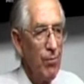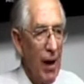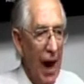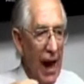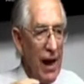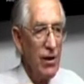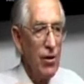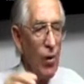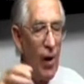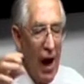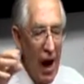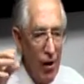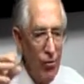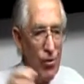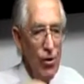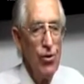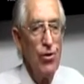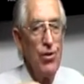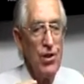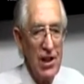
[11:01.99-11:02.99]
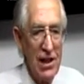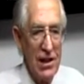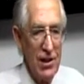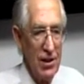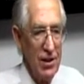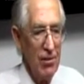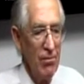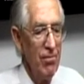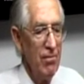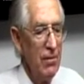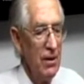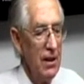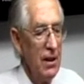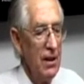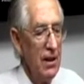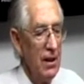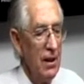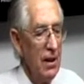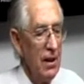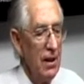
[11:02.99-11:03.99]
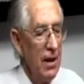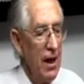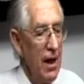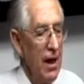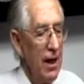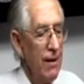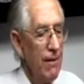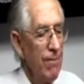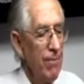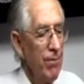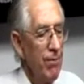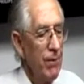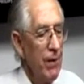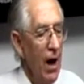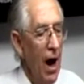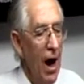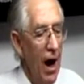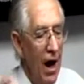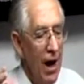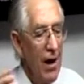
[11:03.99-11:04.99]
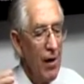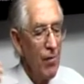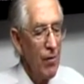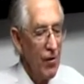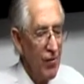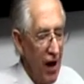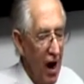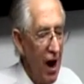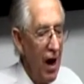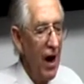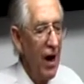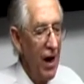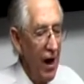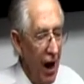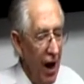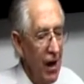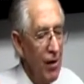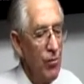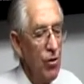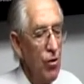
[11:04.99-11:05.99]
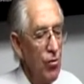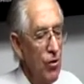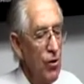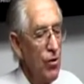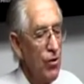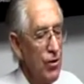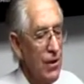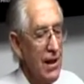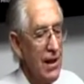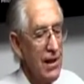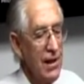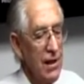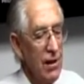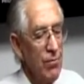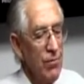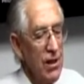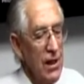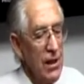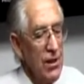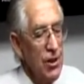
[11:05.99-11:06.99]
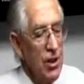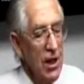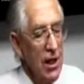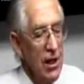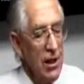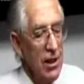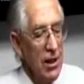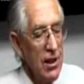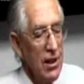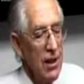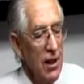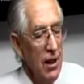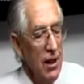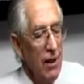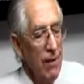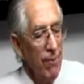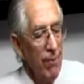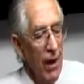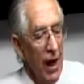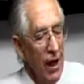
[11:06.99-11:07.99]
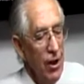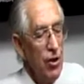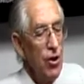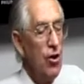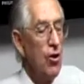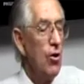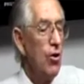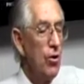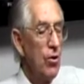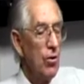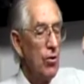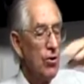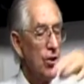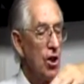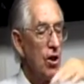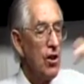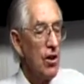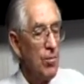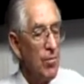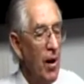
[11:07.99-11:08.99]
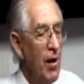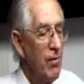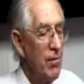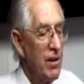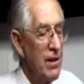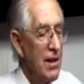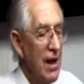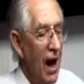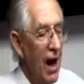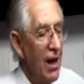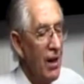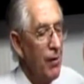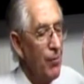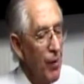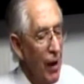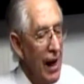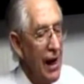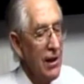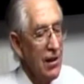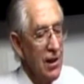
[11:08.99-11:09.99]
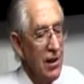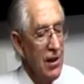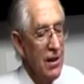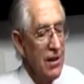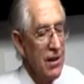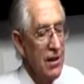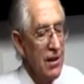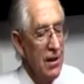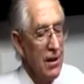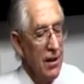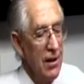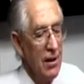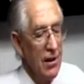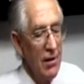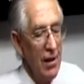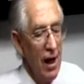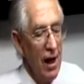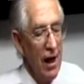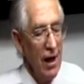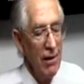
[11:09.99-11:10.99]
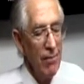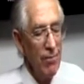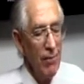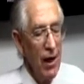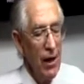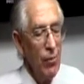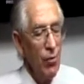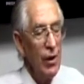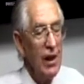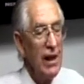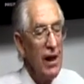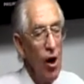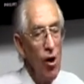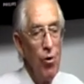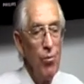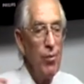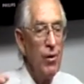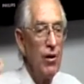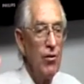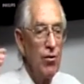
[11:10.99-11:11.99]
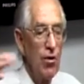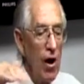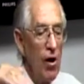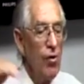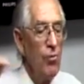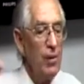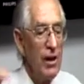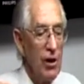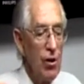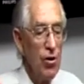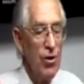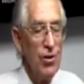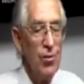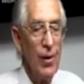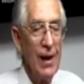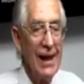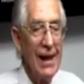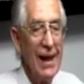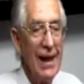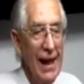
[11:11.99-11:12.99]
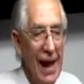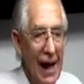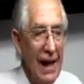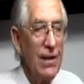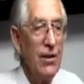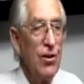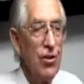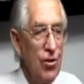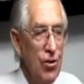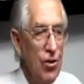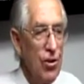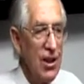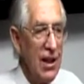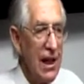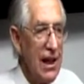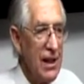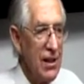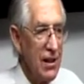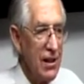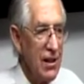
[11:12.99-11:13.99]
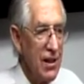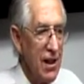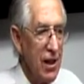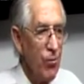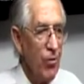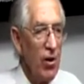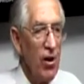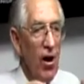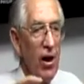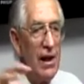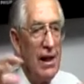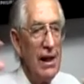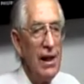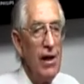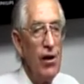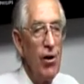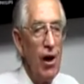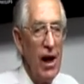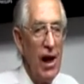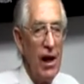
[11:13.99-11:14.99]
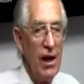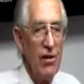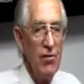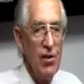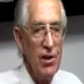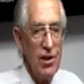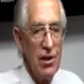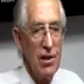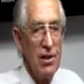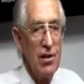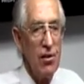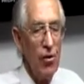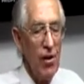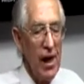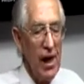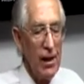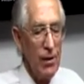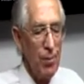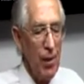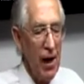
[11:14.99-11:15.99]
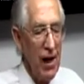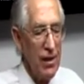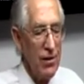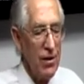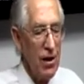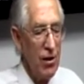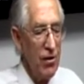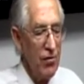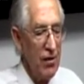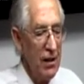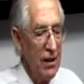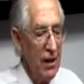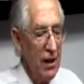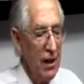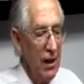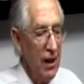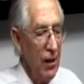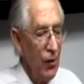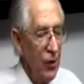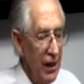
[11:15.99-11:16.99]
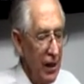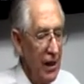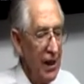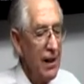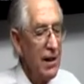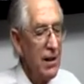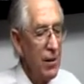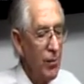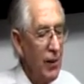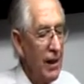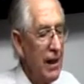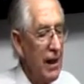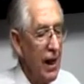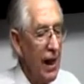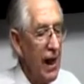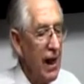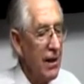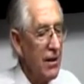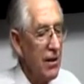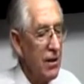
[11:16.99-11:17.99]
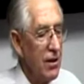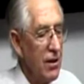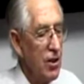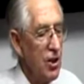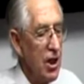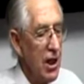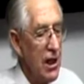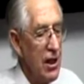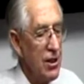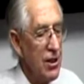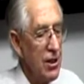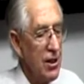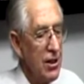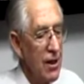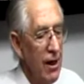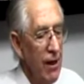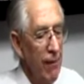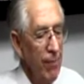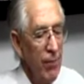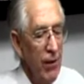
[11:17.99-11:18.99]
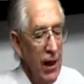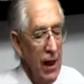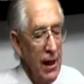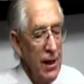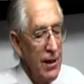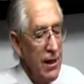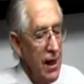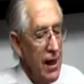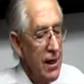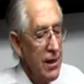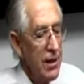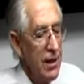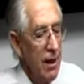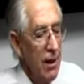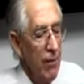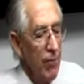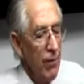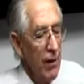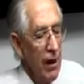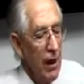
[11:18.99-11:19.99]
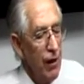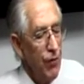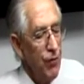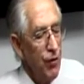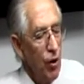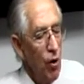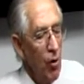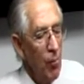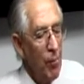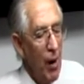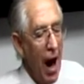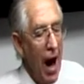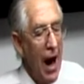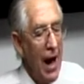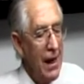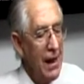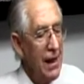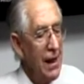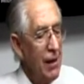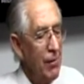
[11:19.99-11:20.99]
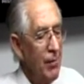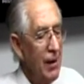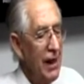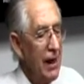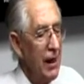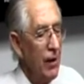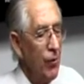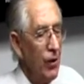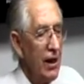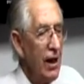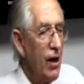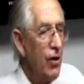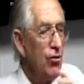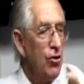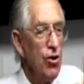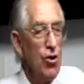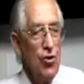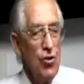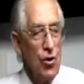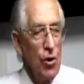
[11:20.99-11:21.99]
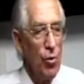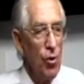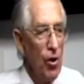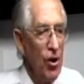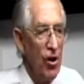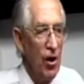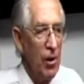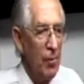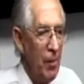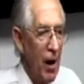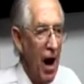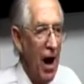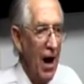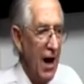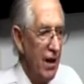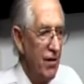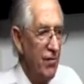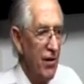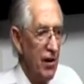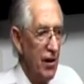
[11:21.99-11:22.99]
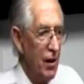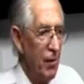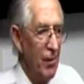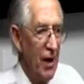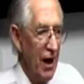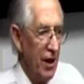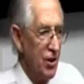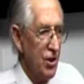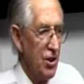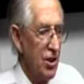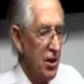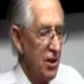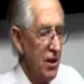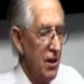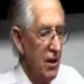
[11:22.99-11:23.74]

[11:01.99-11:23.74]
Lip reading: back to our root system, right? I am the vine, I am your root system, says Jesus. And you, church members, are the branches, right? And we grow because we're connected to Jesus. And we've got a year ahead of us until next Passover. We need to be connected to Jesus. He says, if you abide in me, we don't use the word abide very much,